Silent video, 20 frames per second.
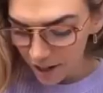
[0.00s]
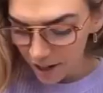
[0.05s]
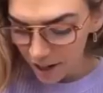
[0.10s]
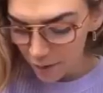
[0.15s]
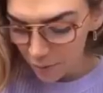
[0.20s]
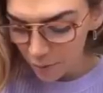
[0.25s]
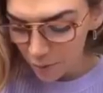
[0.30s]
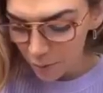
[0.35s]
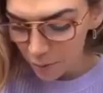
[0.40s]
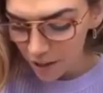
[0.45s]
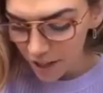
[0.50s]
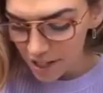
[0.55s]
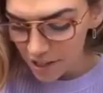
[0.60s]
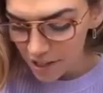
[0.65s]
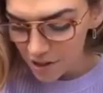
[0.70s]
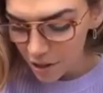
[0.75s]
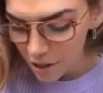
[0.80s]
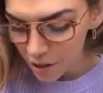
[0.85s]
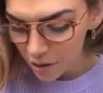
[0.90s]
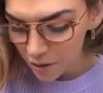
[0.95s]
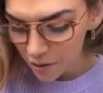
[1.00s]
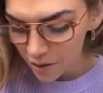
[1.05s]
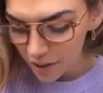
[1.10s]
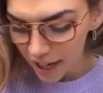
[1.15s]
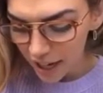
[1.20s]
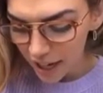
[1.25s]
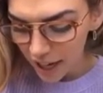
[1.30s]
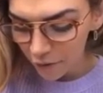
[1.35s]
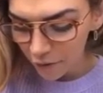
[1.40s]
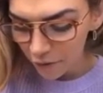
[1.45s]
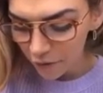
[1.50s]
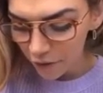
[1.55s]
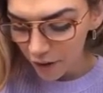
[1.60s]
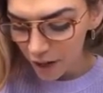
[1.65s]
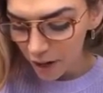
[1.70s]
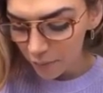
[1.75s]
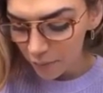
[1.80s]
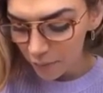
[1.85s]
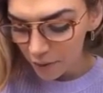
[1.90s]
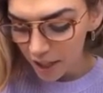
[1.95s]
Replace You came
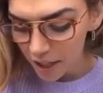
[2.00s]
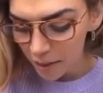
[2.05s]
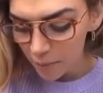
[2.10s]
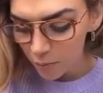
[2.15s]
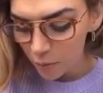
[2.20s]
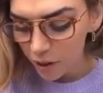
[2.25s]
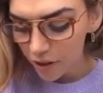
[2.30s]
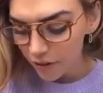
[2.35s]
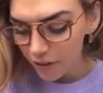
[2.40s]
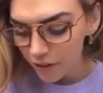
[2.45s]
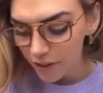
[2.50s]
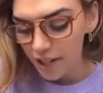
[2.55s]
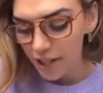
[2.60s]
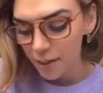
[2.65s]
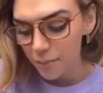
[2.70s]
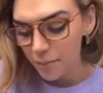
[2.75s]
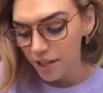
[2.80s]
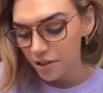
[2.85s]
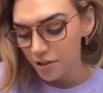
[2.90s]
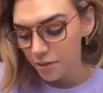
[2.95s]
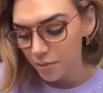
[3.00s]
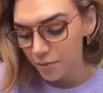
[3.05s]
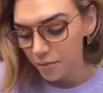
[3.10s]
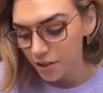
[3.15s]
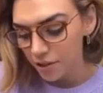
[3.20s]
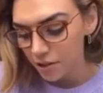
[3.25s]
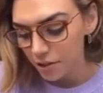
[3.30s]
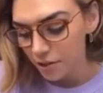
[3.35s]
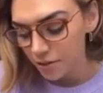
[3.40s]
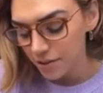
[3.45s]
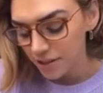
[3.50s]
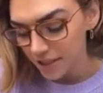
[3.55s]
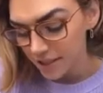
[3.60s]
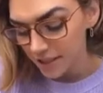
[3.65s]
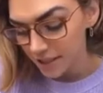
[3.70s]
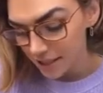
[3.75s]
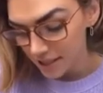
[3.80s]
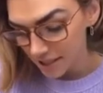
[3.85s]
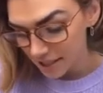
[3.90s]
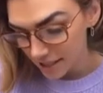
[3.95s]
from the boyfriend that I'm actually with
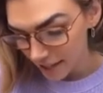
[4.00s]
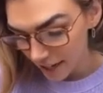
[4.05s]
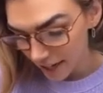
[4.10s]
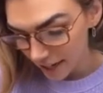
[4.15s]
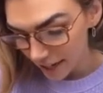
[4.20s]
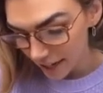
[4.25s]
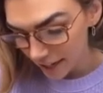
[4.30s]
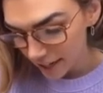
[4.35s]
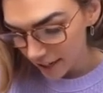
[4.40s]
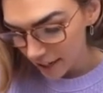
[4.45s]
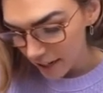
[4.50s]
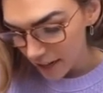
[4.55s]
today.